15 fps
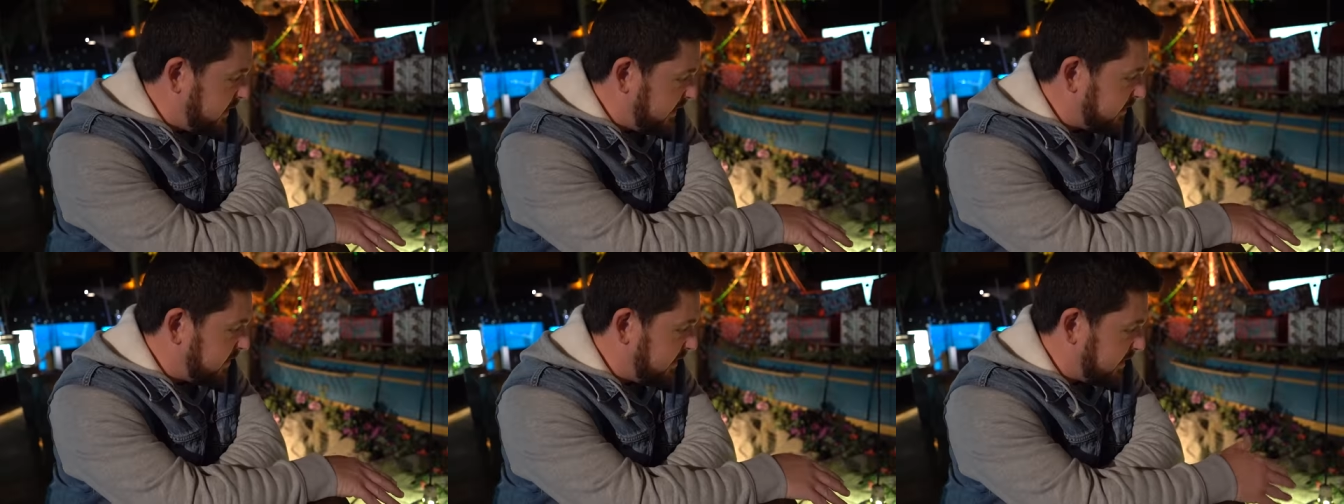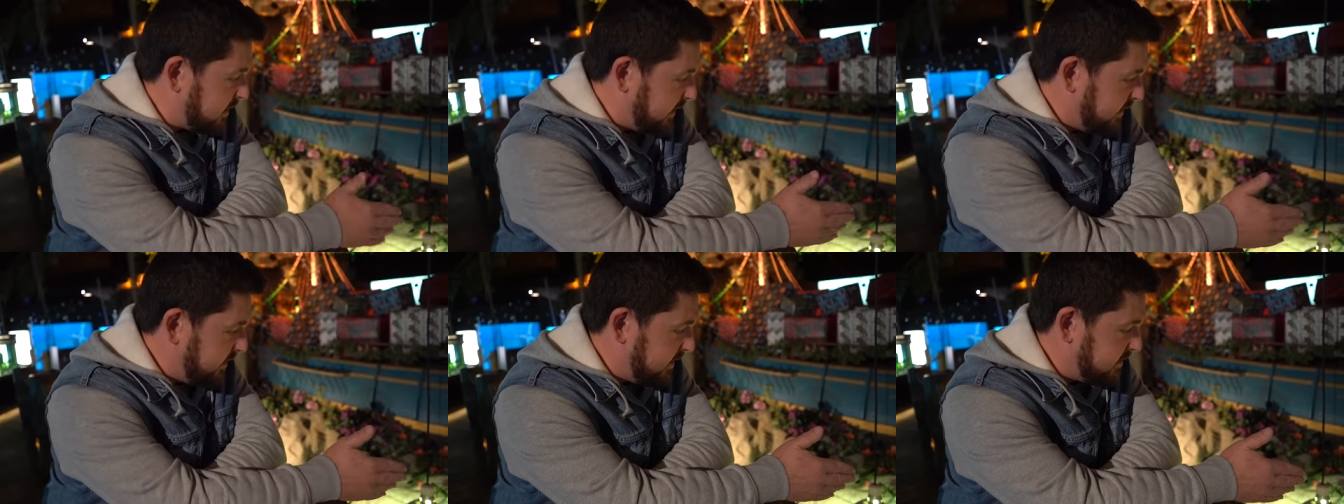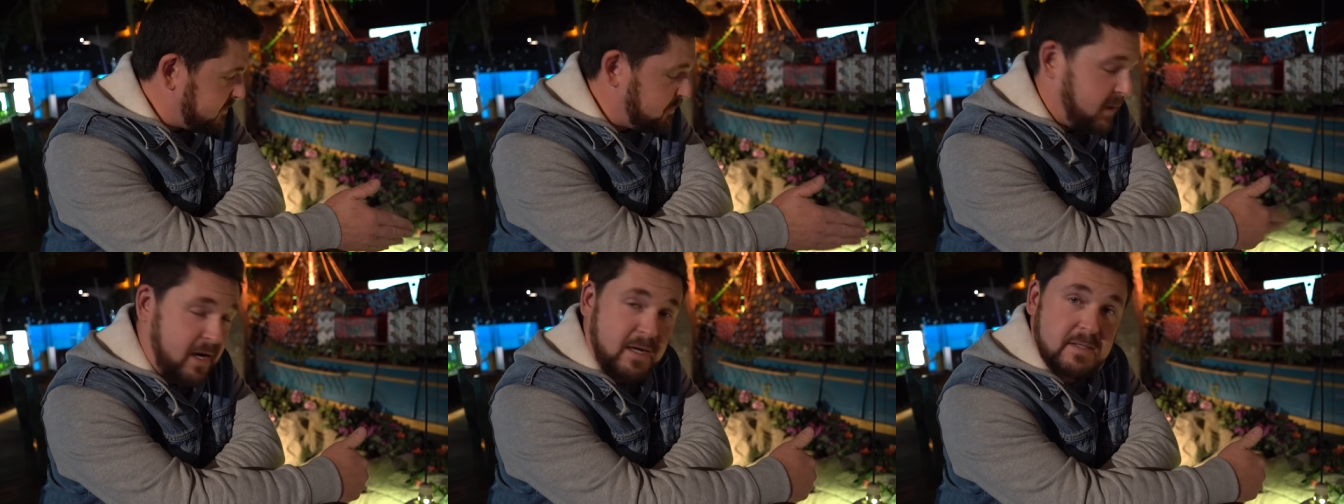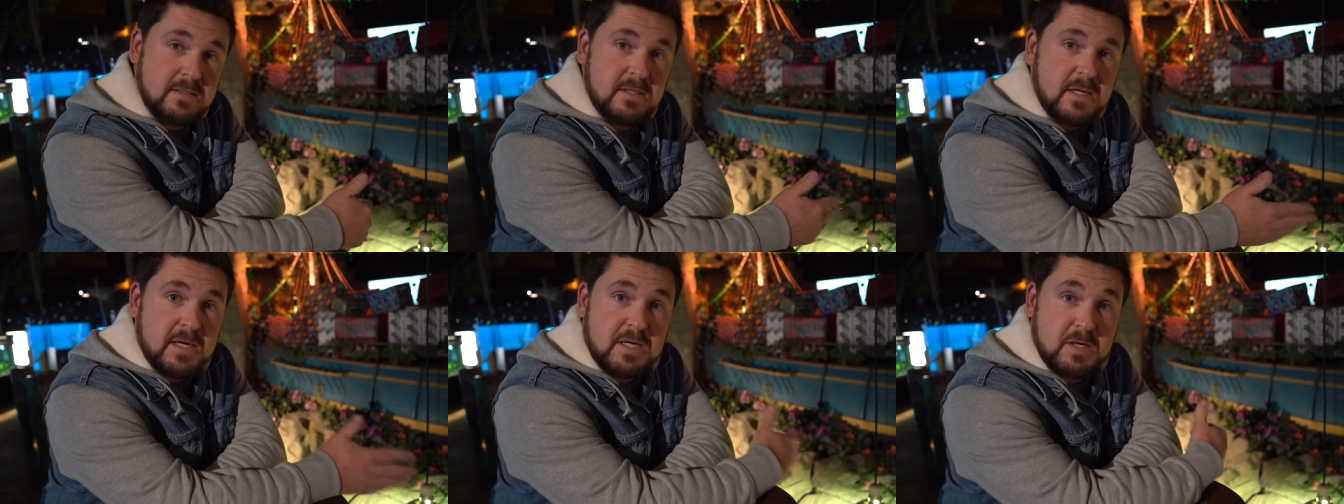well here in this pond
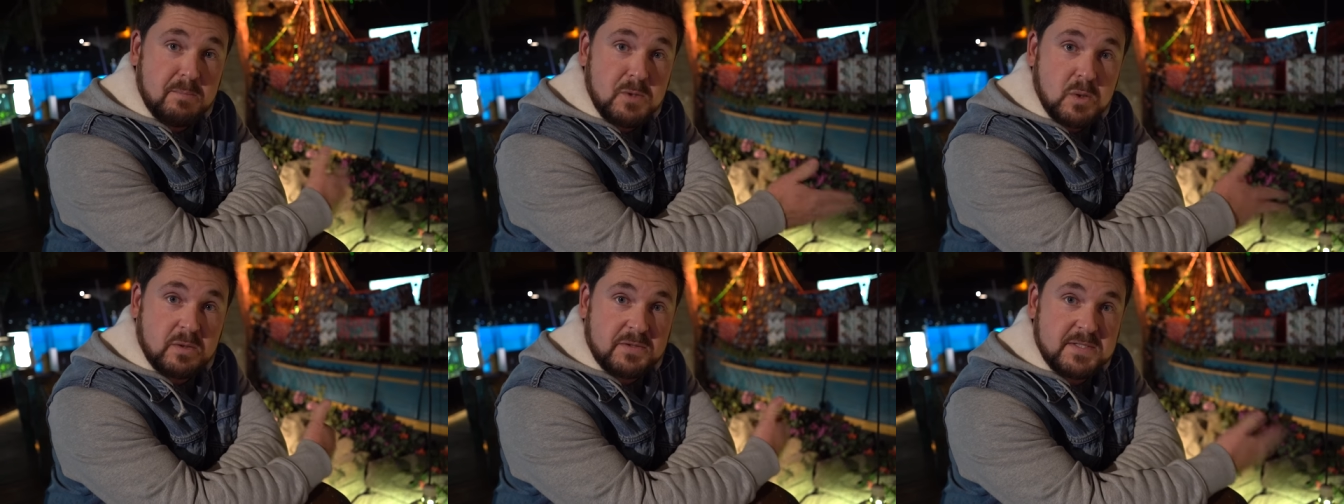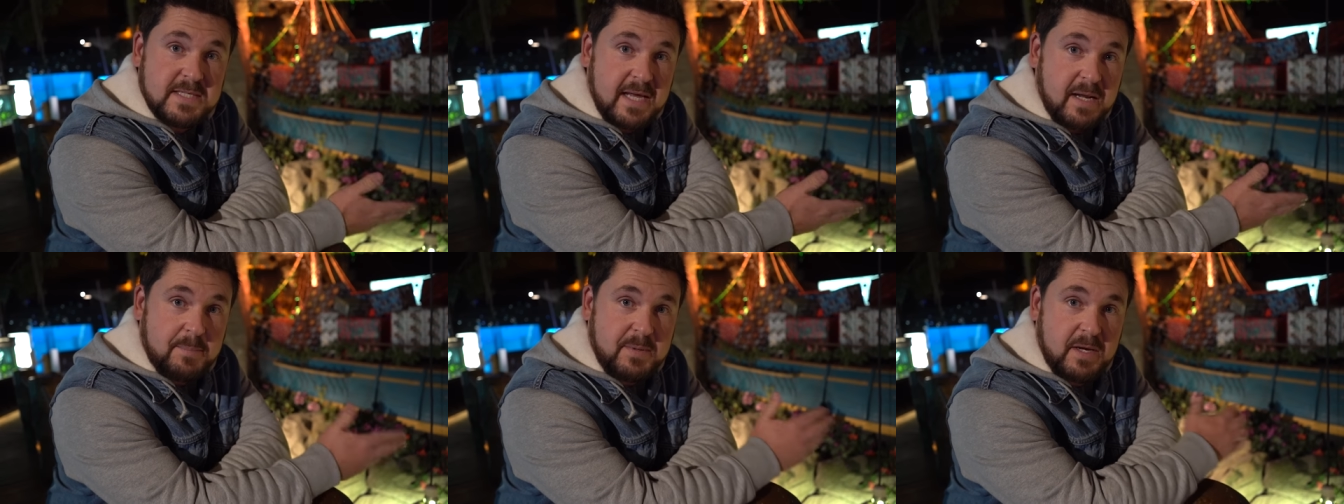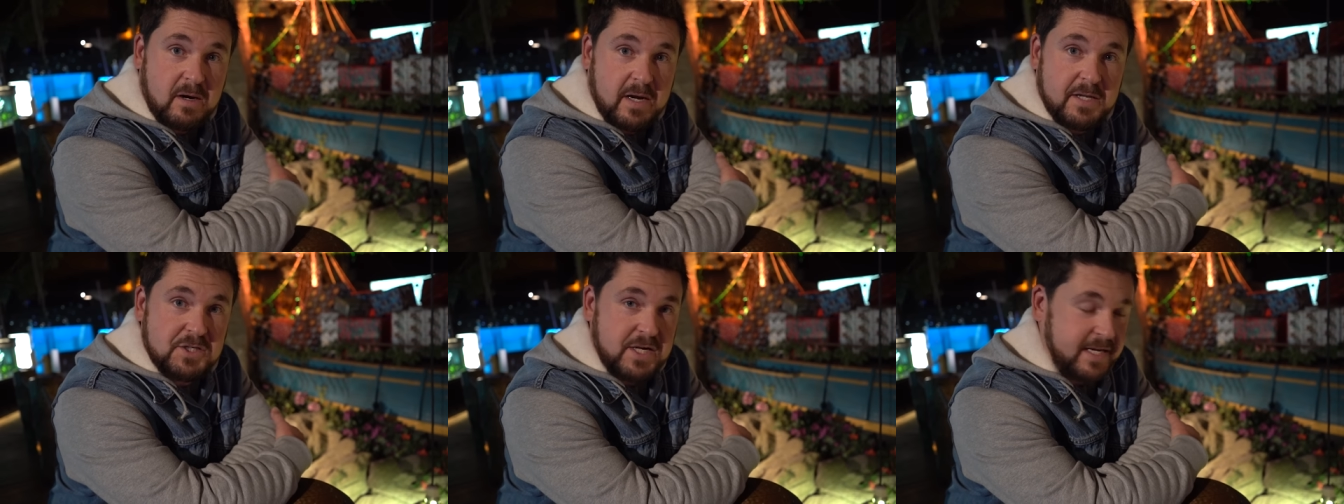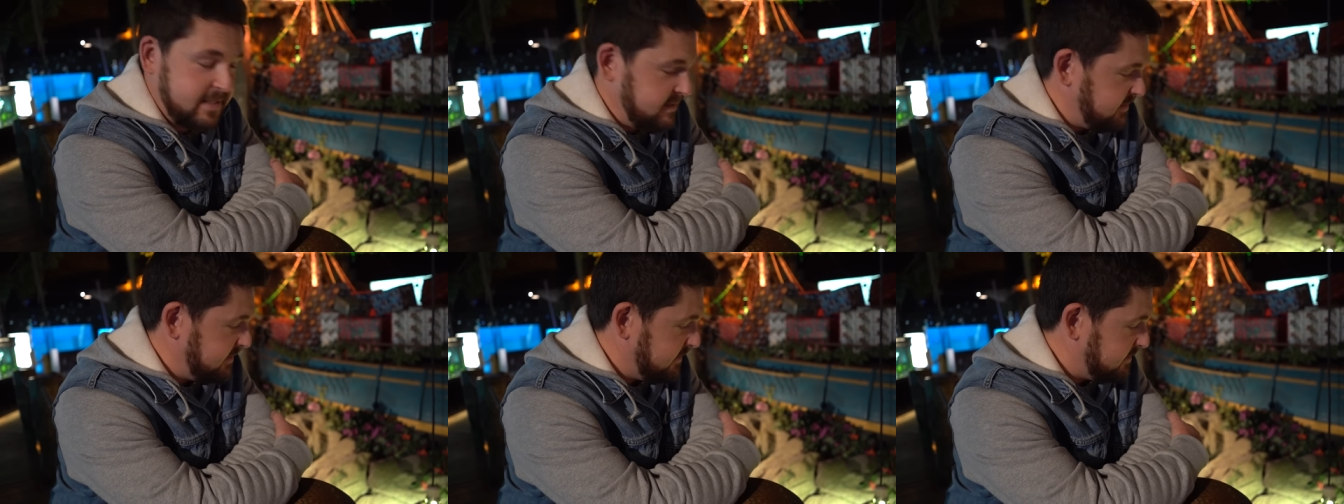communal setup here at
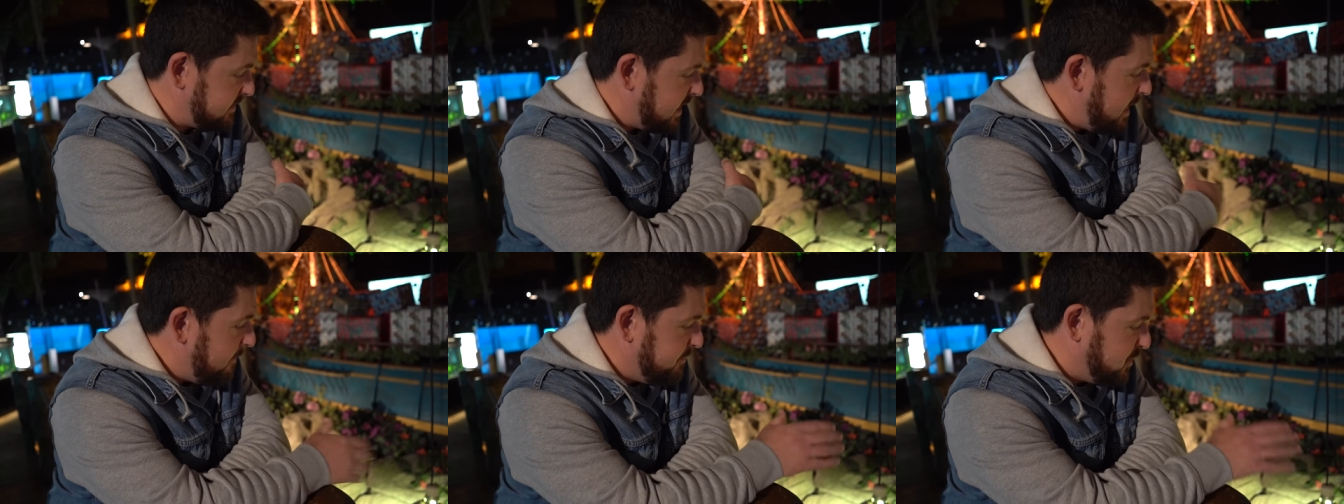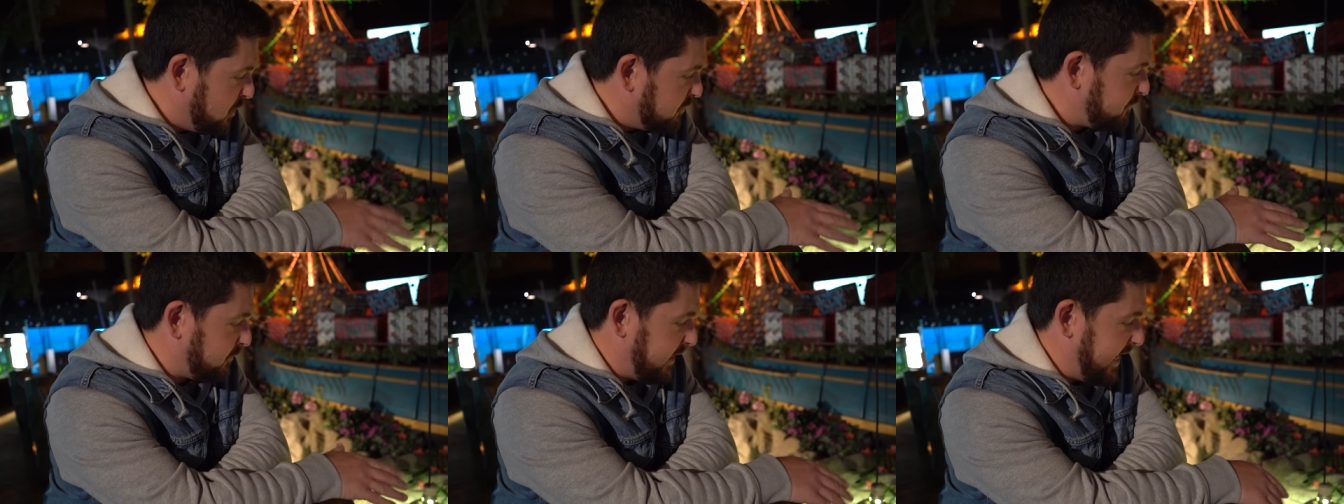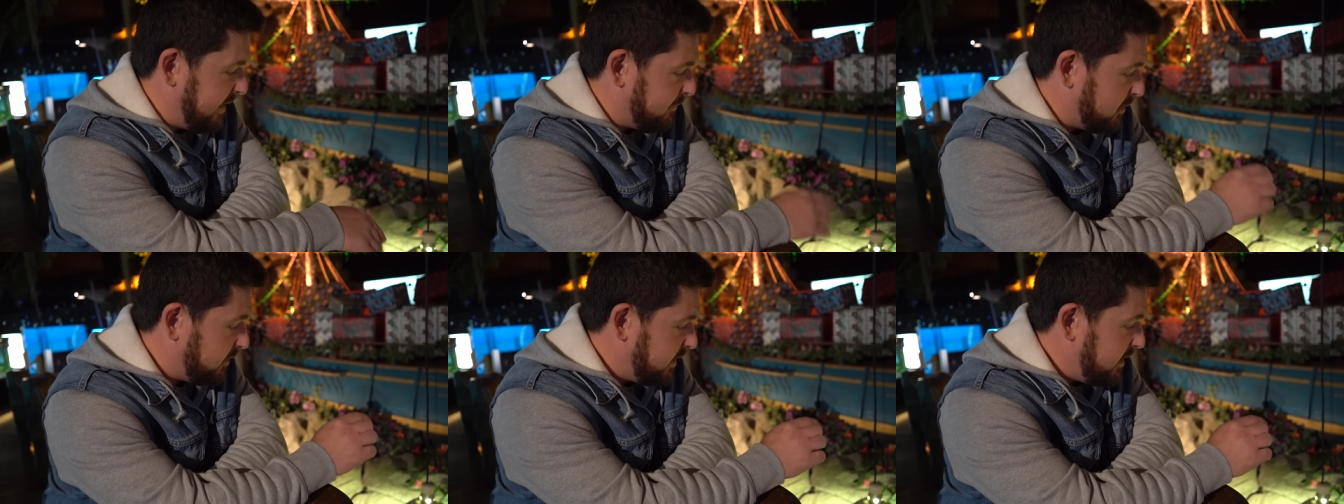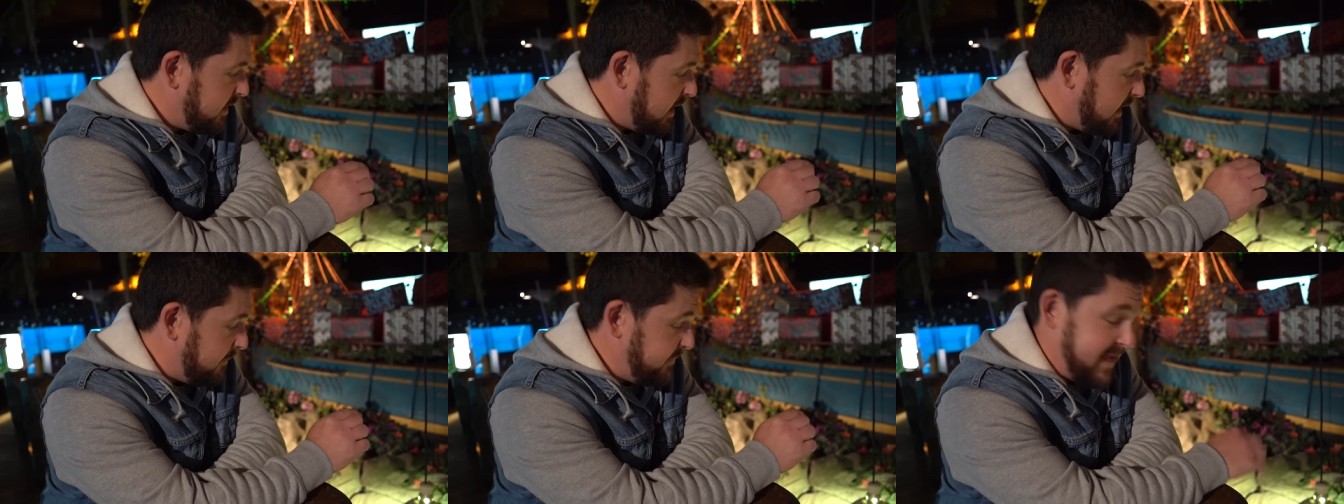Jenkinson's. Beautiful animal.
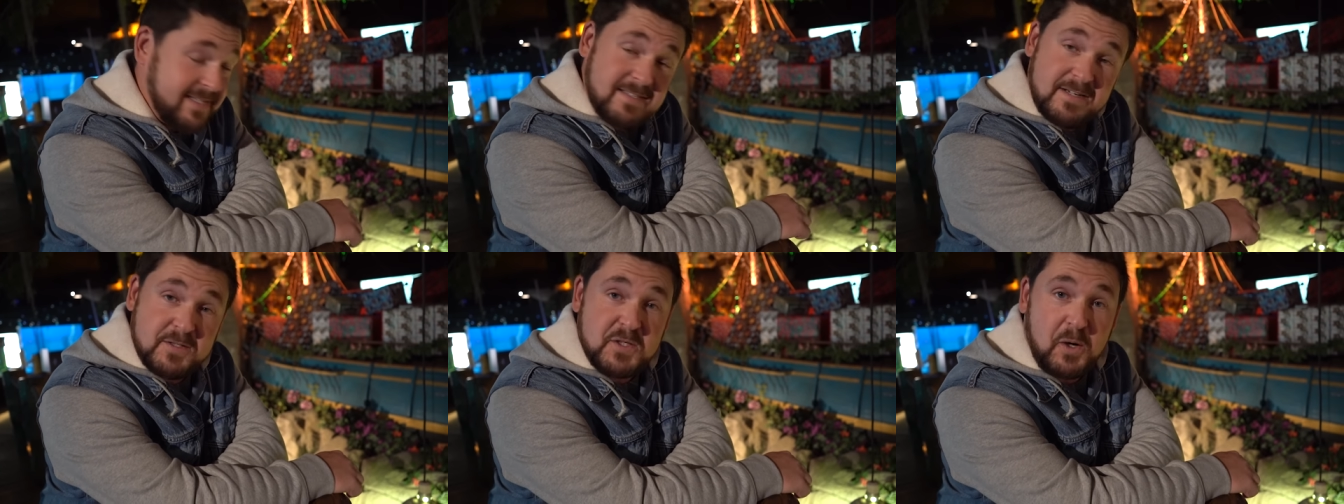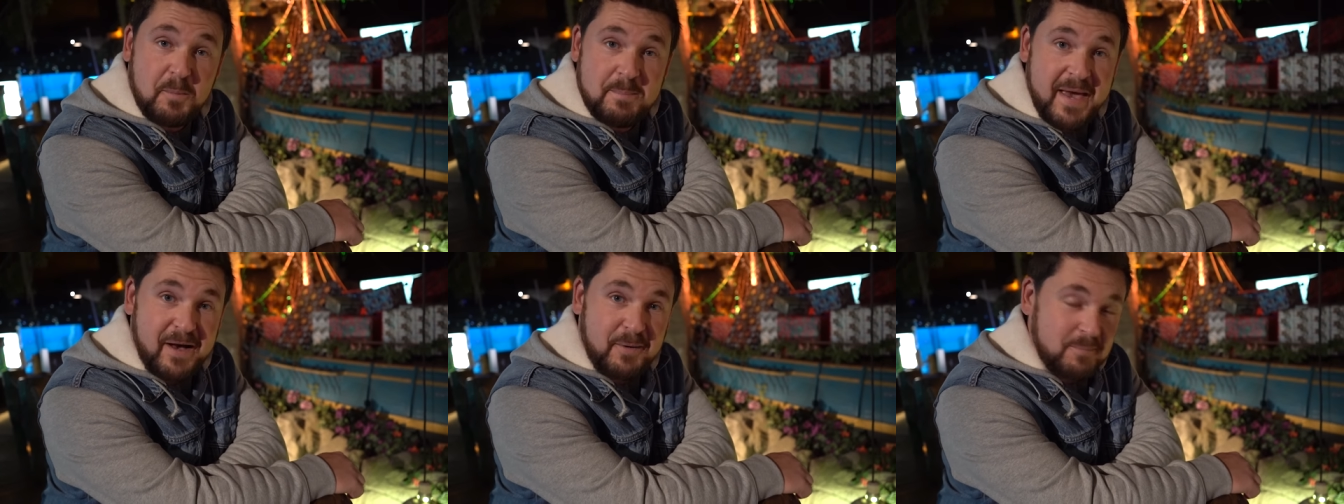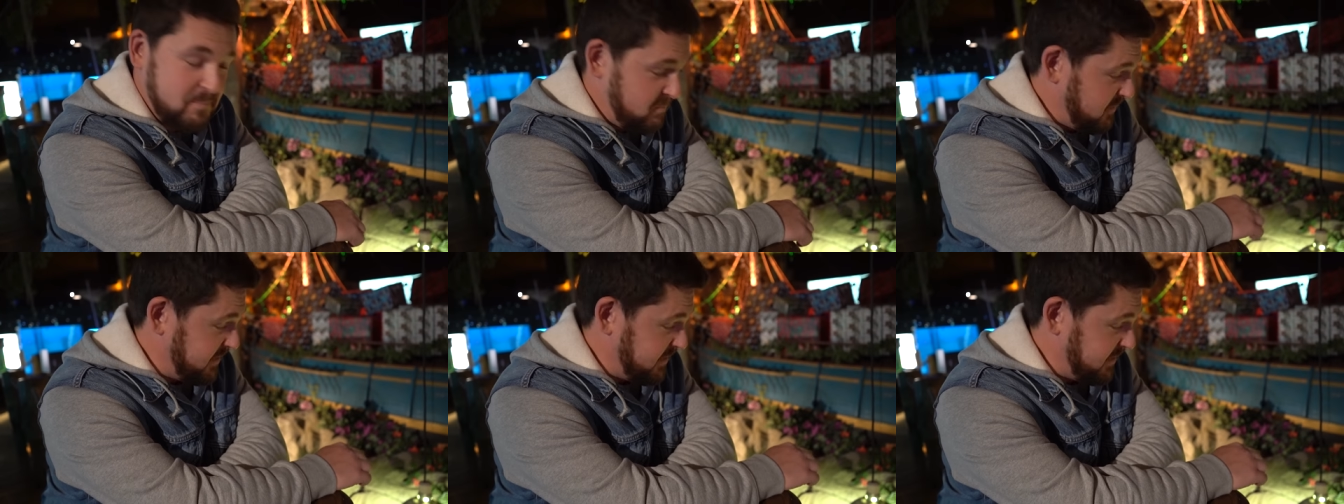Uh, that's an adult male.